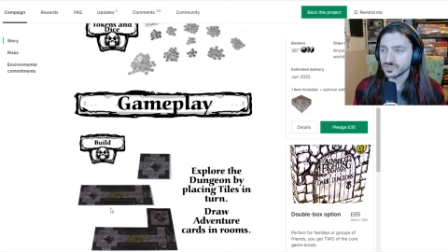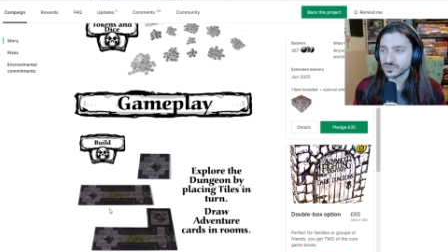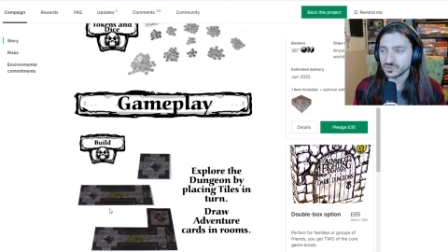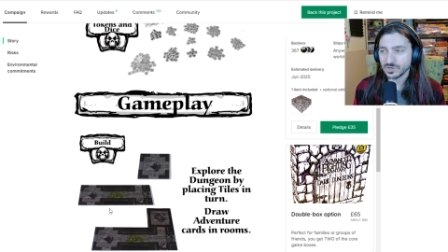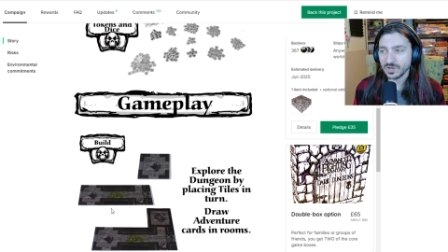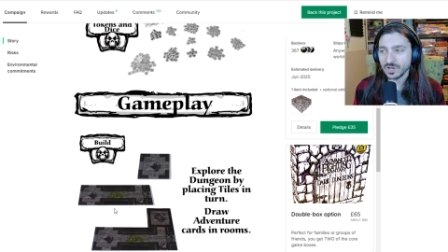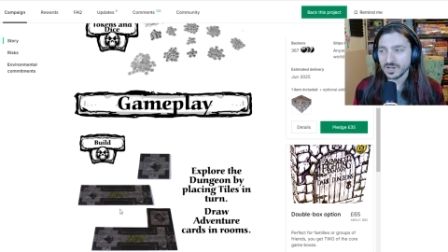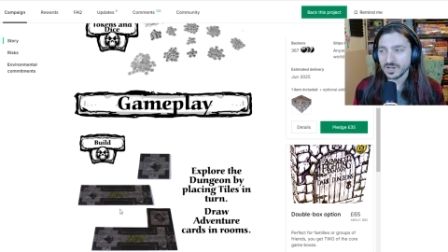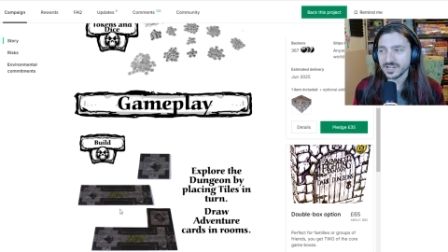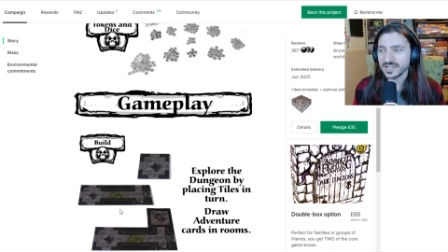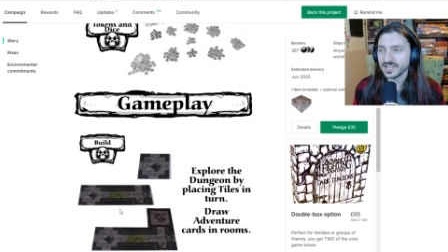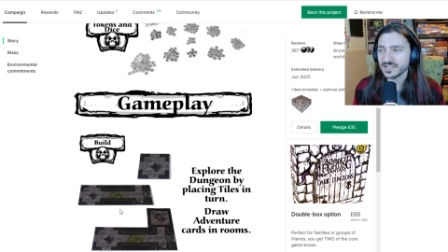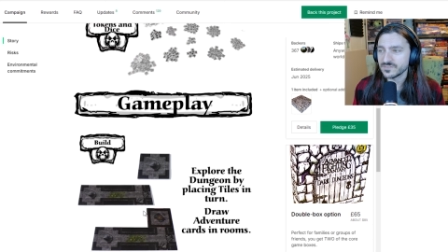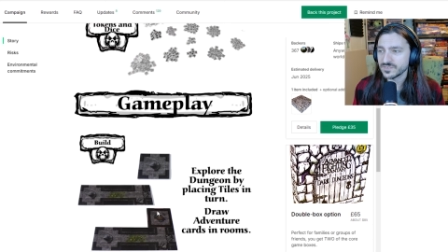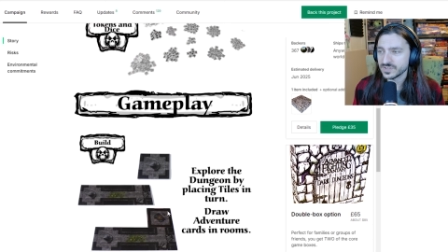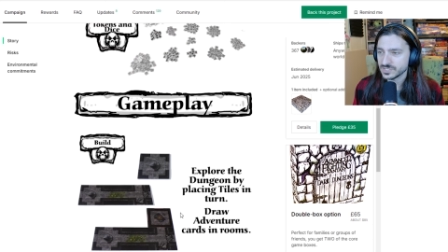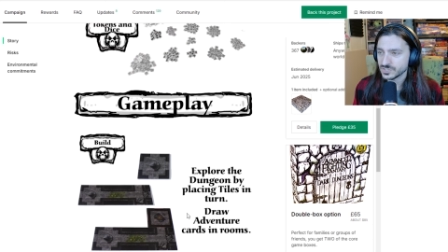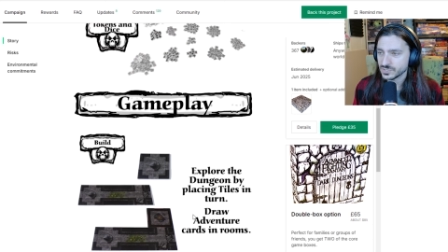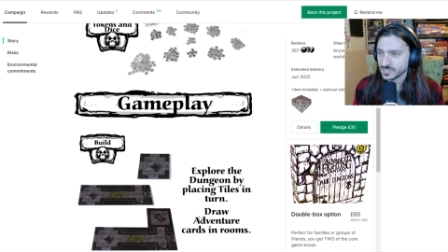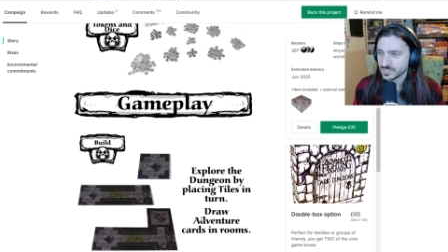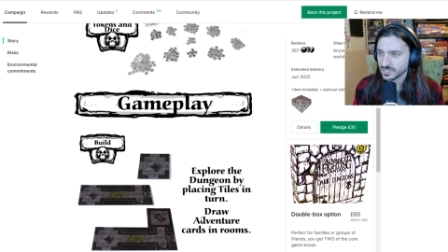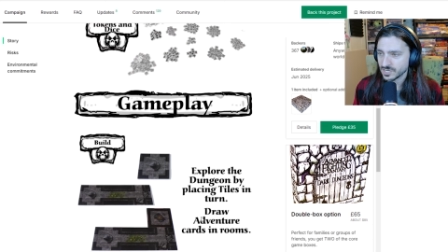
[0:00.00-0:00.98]
draw
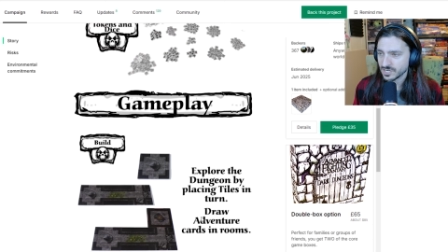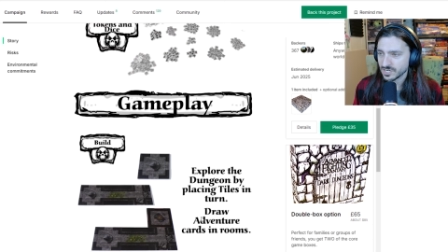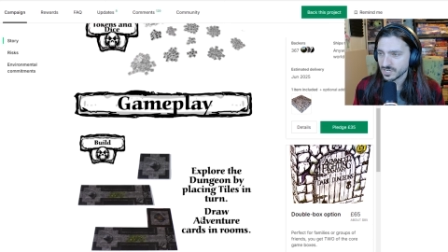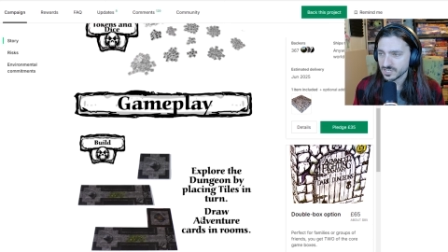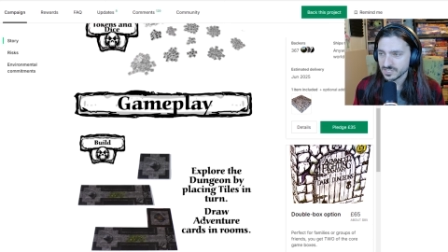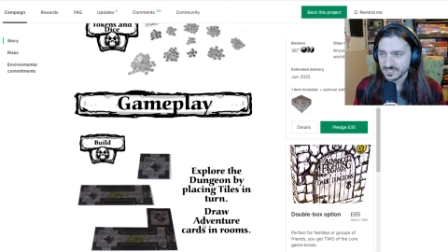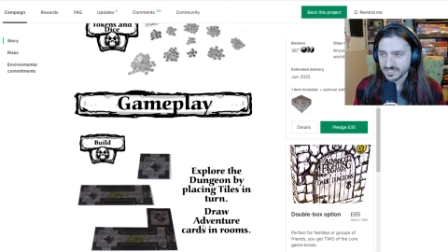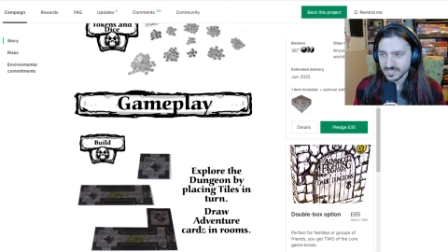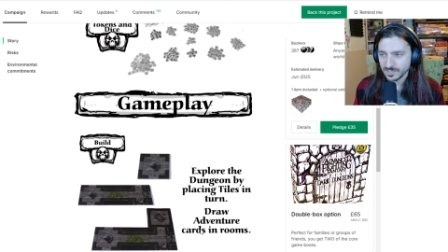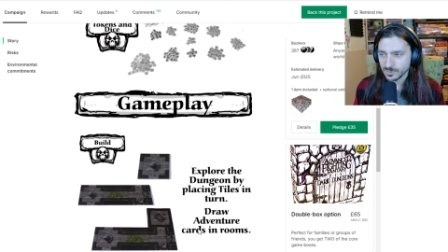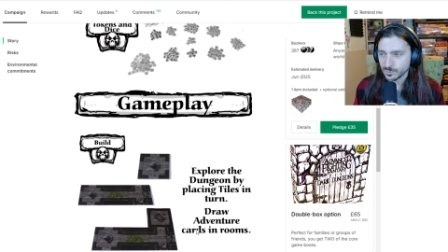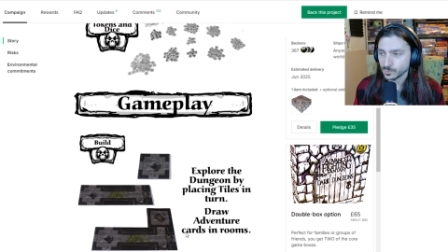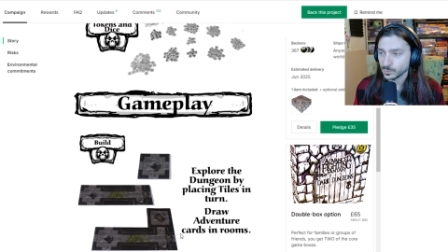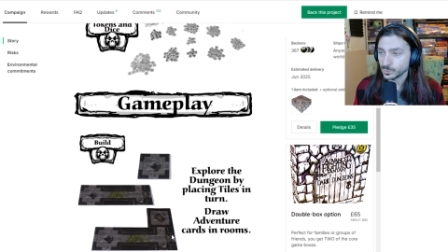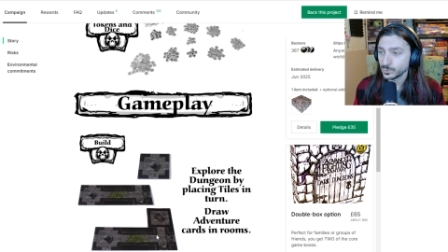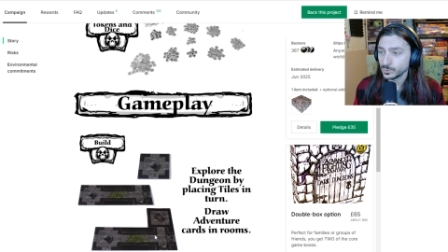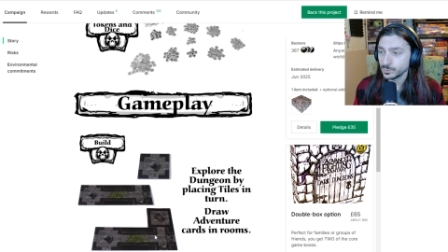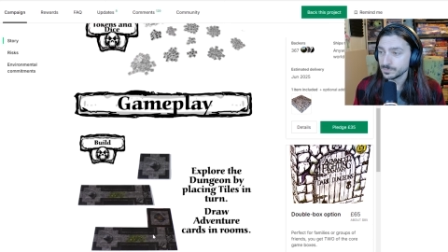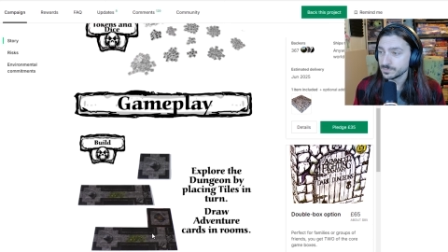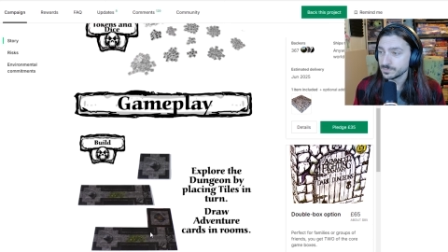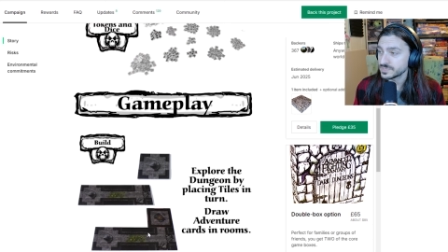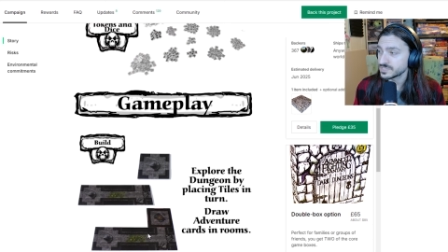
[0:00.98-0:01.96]
adventure cards in
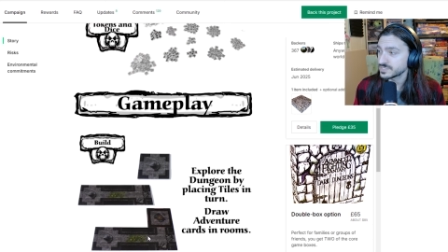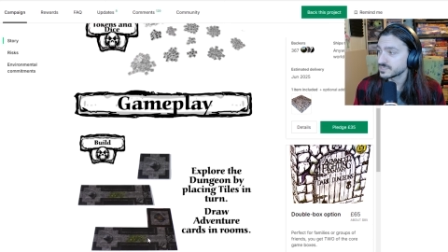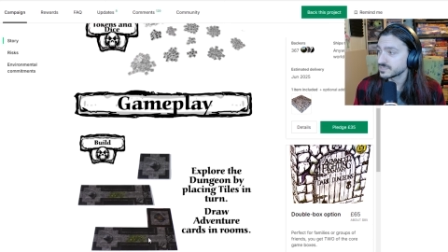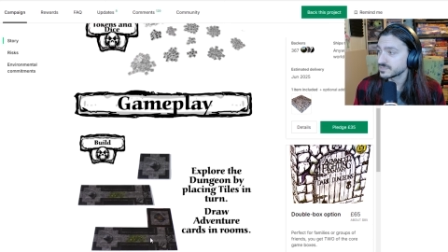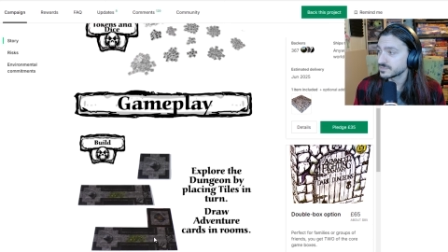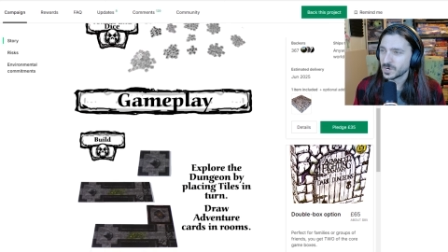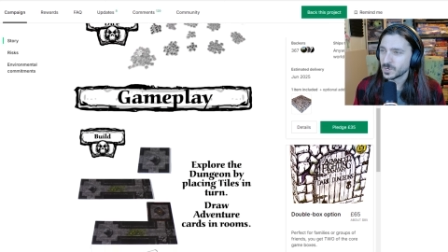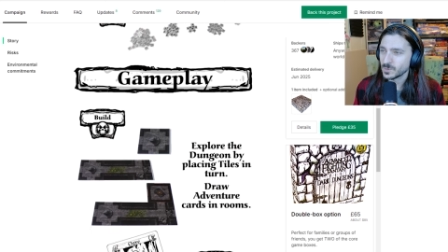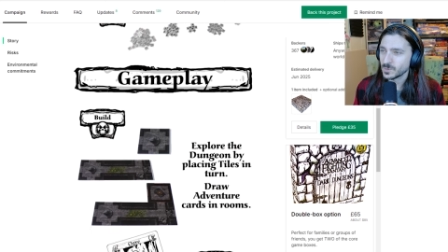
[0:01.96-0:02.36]
rooms.